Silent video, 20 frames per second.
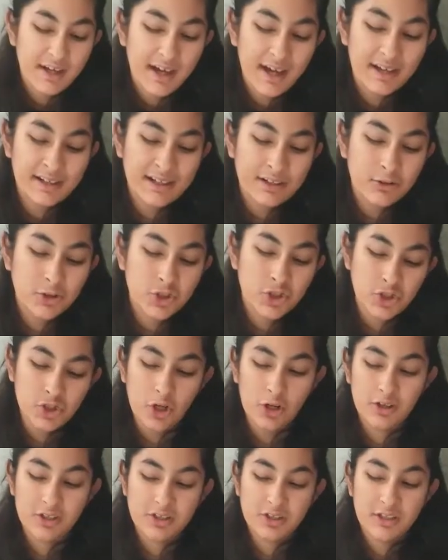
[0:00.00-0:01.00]
And I was
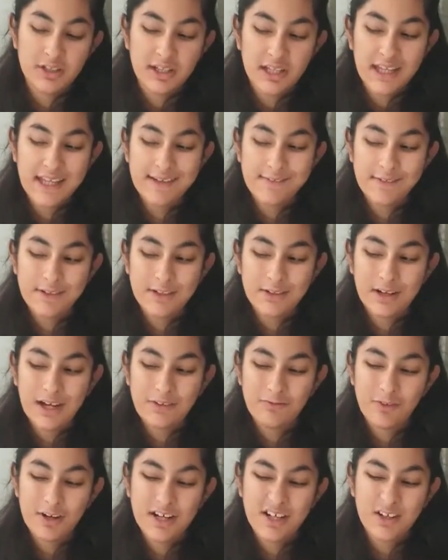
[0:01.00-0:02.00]
shocked. Even I
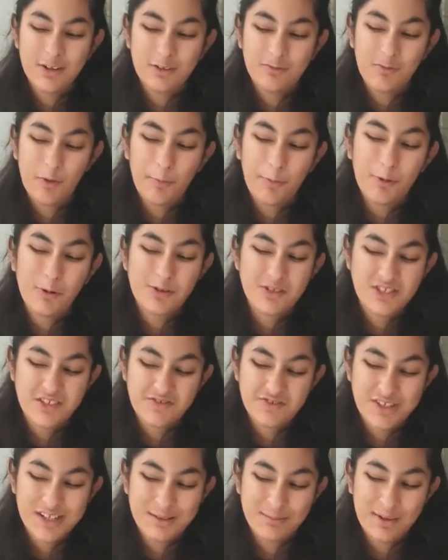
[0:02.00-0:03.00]
read reports of
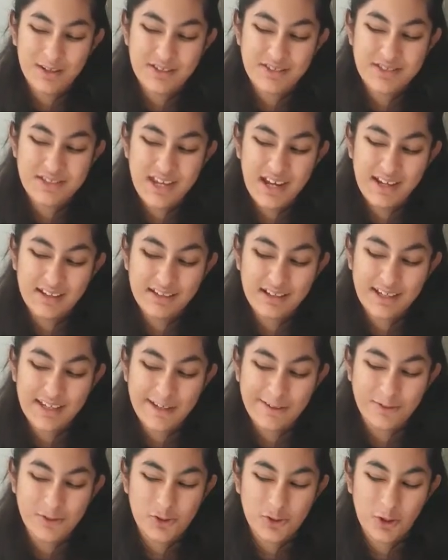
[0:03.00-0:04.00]
Souleyman saying that
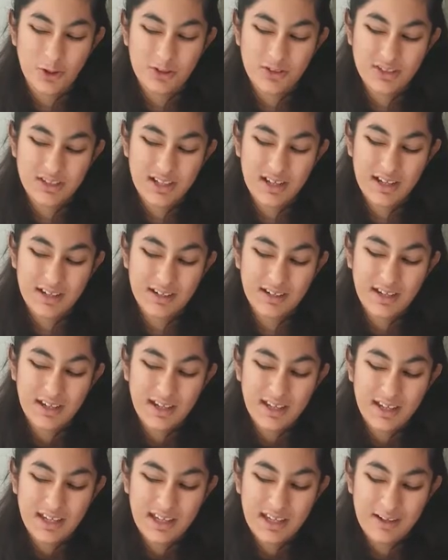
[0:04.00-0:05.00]
he was shocked and
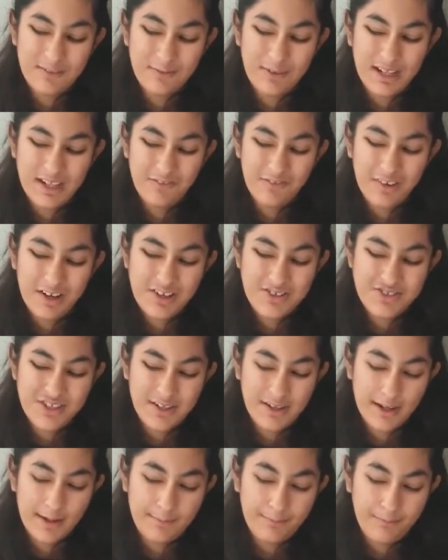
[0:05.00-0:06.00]
it really flustered
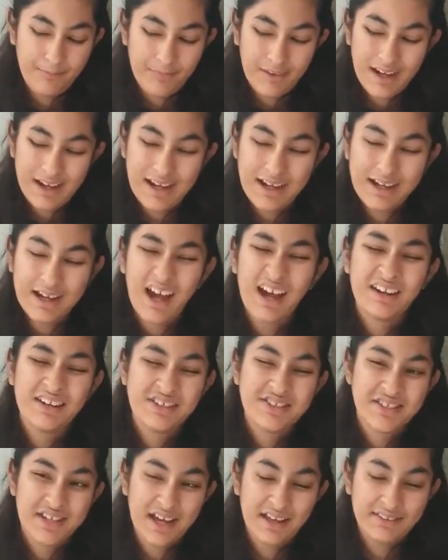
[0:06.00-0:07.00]
him. And I can
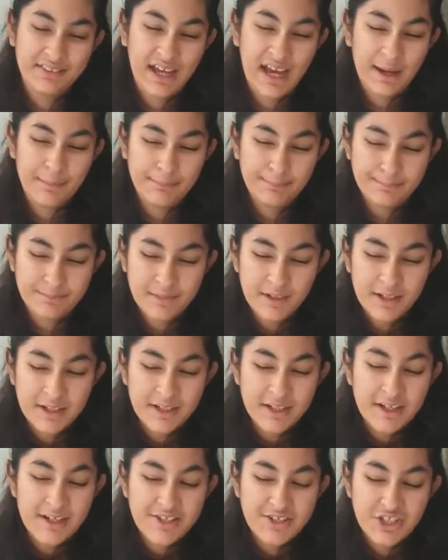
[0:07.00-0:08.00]
understand that.
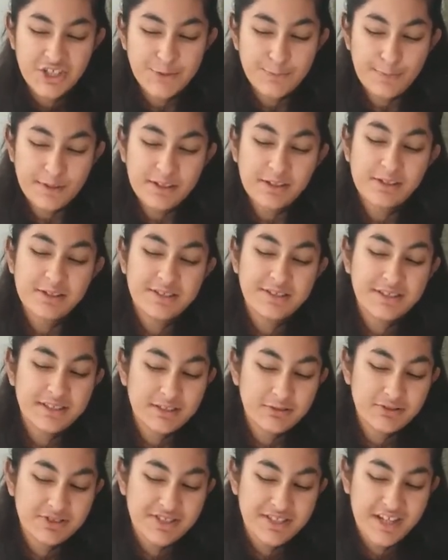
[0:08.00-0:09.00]
Just because he
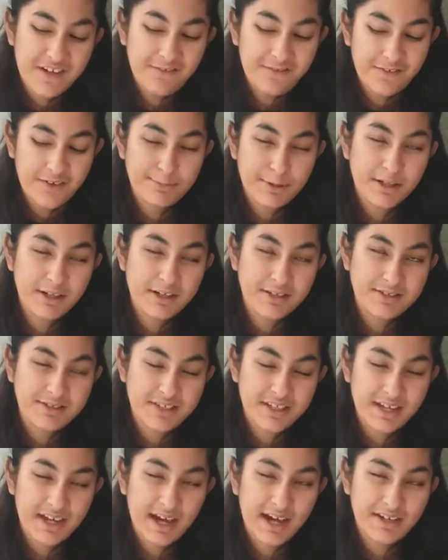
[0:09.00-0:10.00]
was different, because
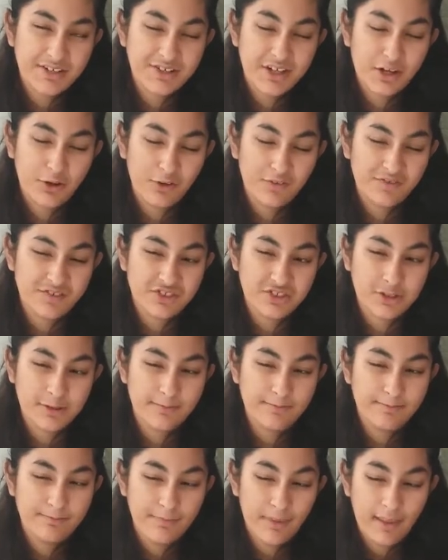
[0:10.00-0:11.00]
he had tunnel
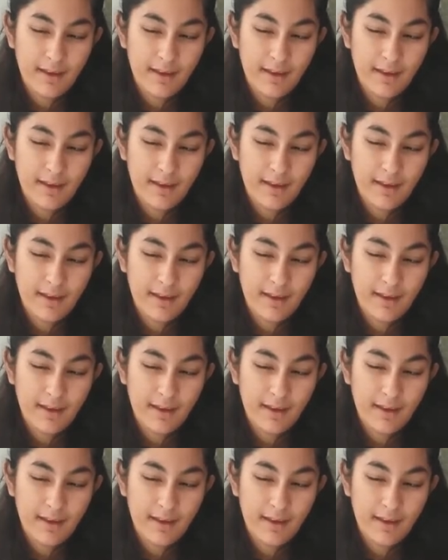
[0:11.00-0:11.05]
vision,